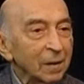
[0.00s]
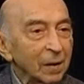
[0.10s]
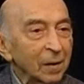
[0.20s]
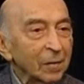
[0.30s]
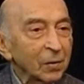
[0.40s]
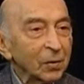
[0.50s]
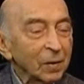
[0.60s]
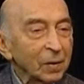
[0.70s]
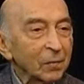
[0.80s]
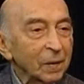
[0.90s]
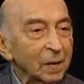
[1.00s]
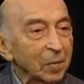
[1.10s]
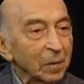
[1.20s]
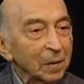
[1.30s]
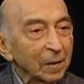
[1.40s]
Televisions are fuzzy,
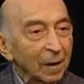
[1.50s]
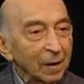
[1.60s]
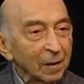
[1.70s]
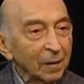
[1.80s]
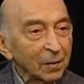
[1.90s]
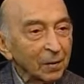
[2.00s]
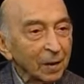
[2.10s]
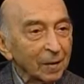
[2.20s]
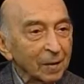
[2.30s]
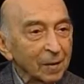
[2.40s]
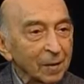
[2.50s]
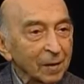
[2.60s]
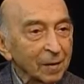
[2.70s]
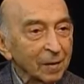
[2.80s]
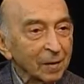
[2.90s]
but not in the United
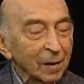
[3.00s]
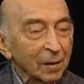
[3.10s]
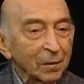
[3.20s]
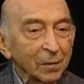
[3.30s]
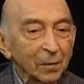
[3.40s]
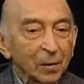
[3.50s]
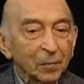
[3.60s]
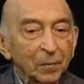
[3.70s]
States. They don't do it.